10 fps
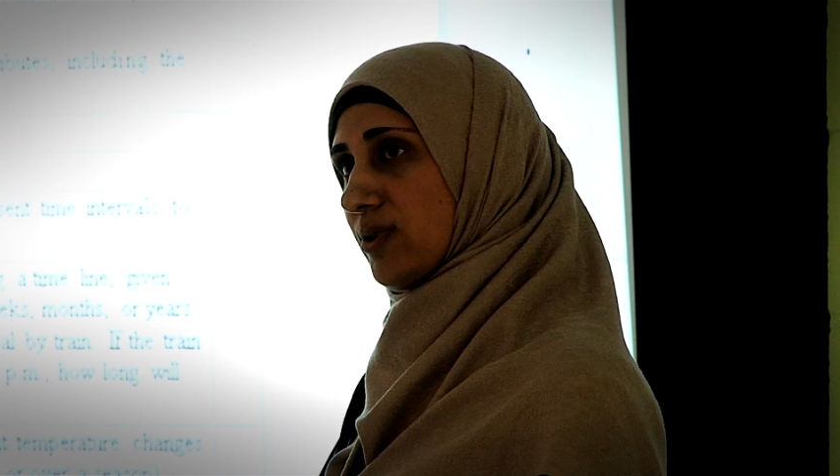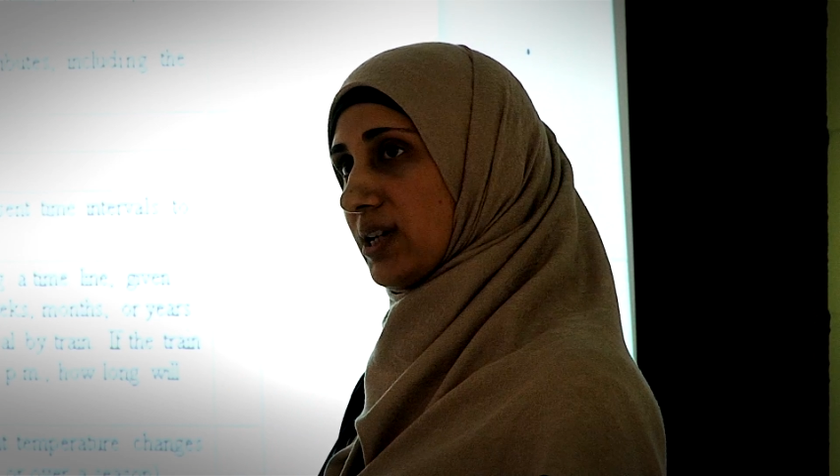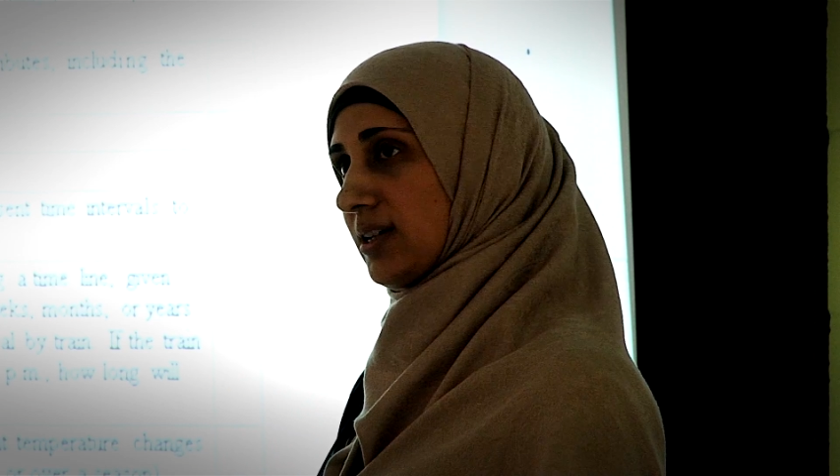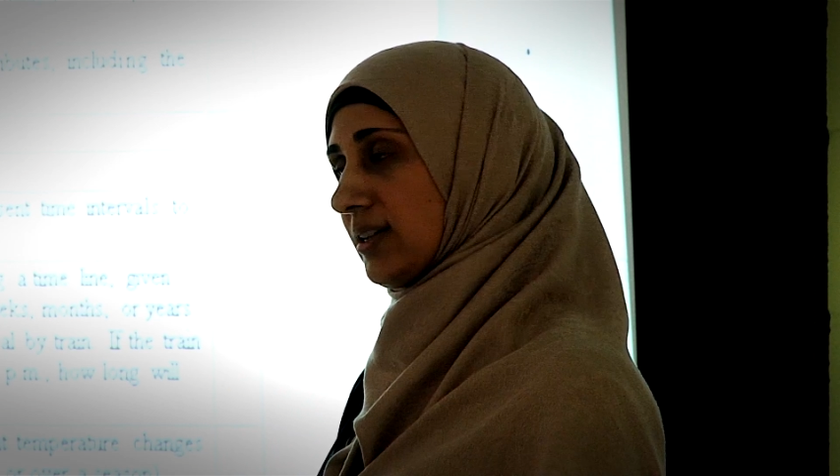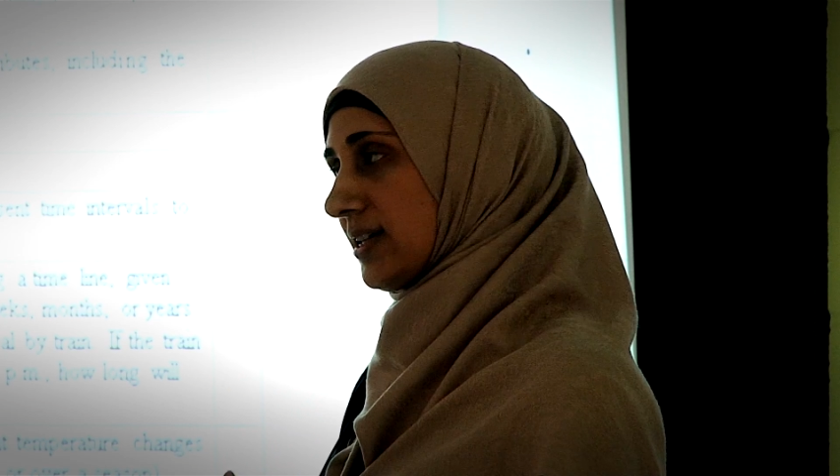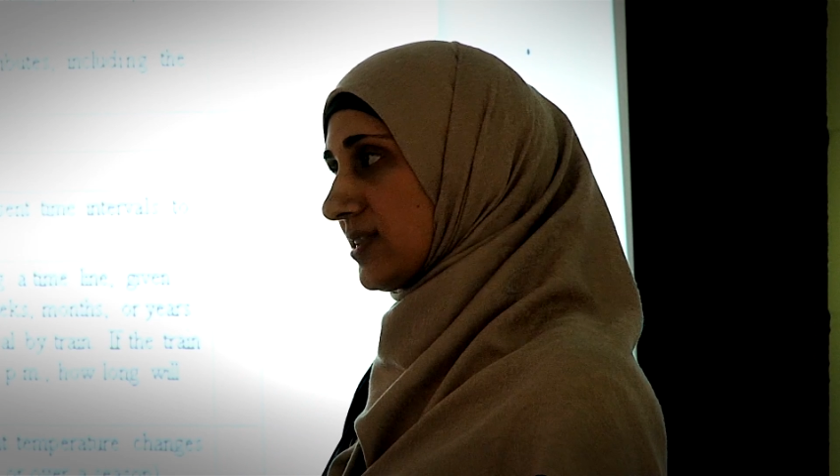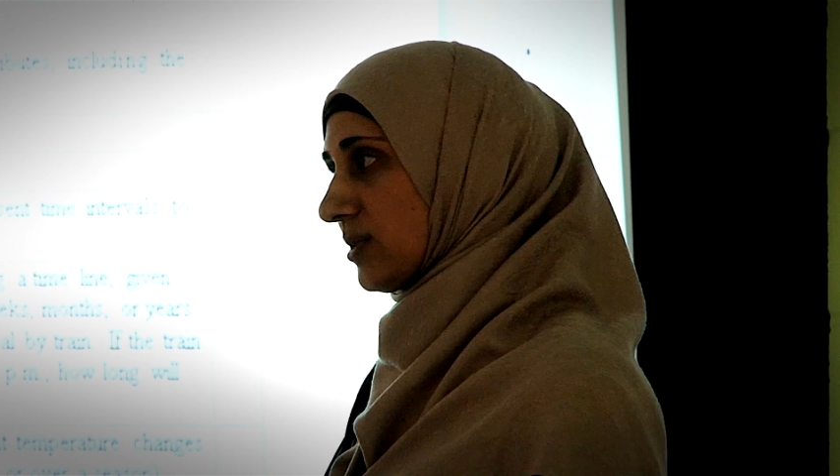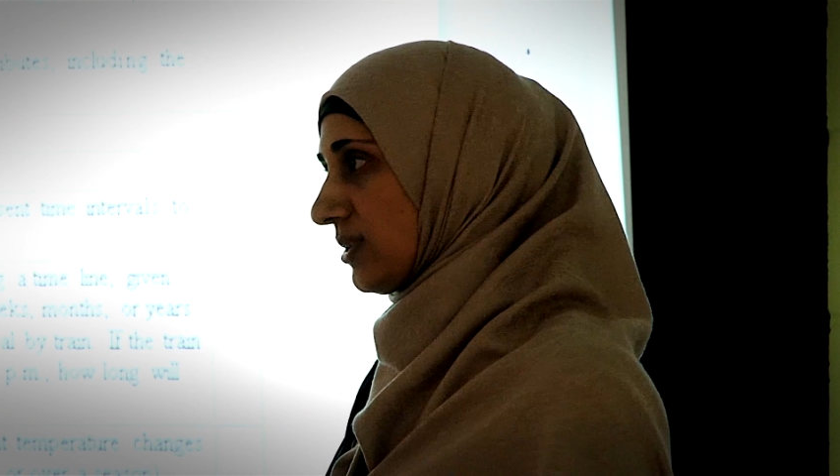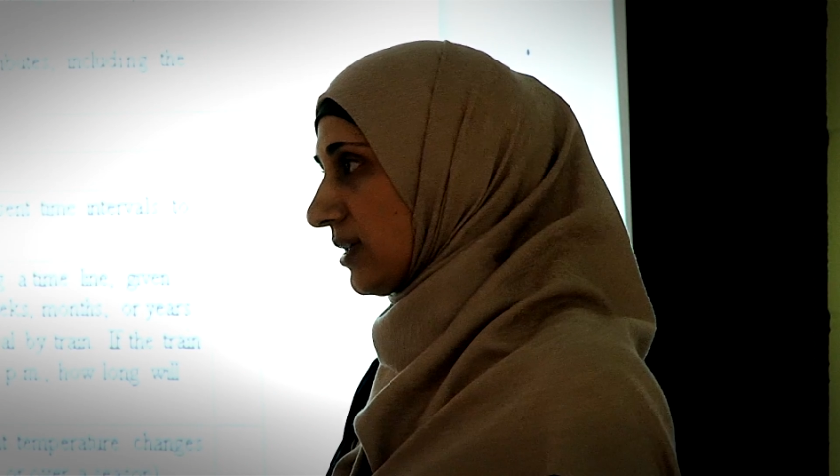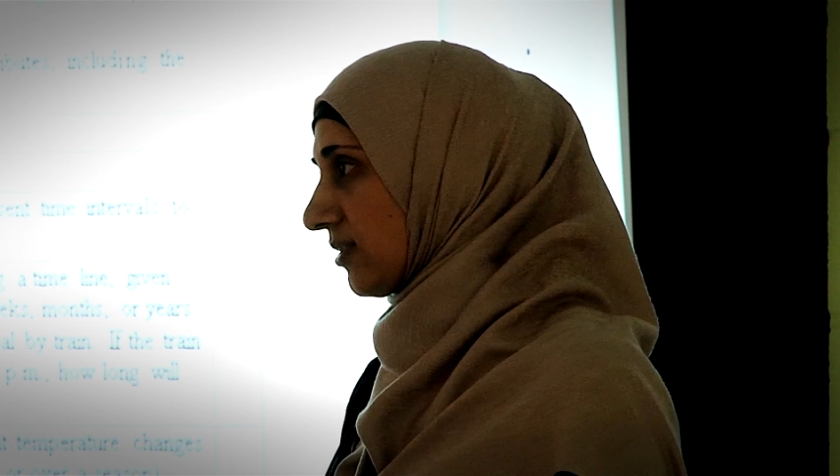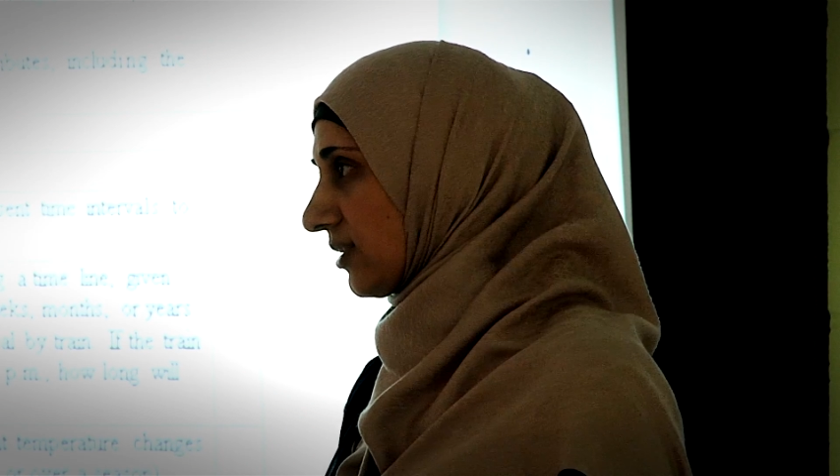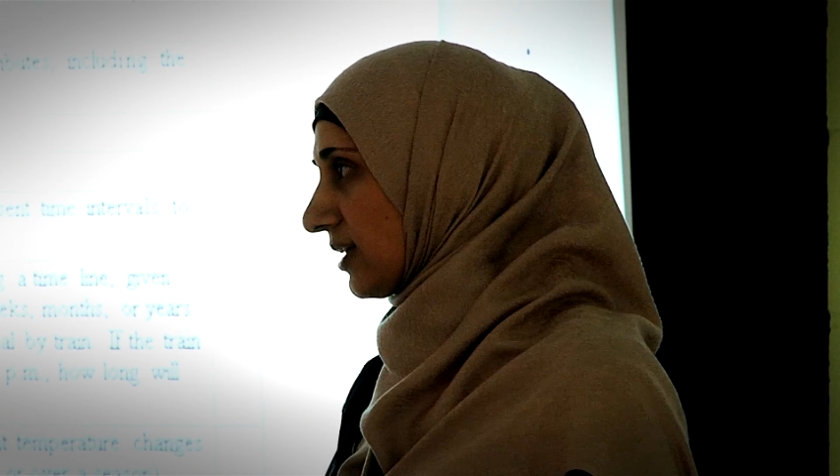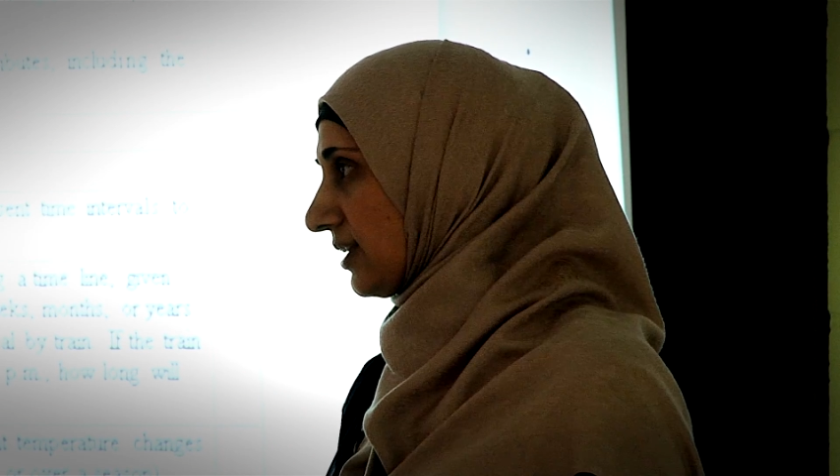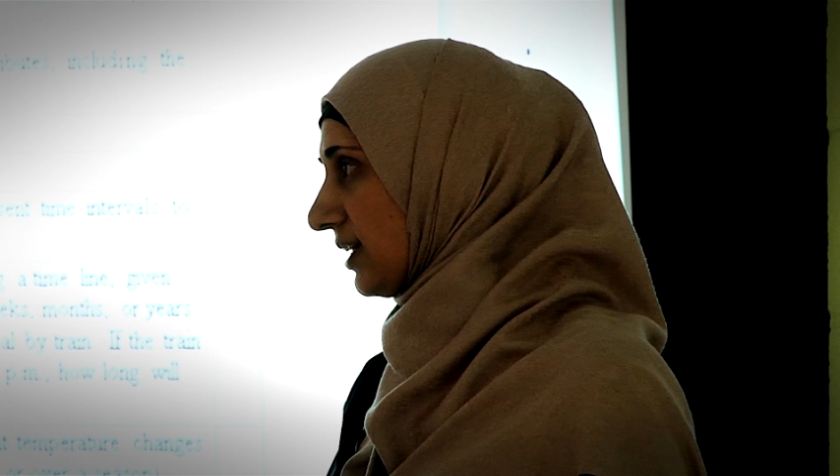Week at a Glance, that we give out at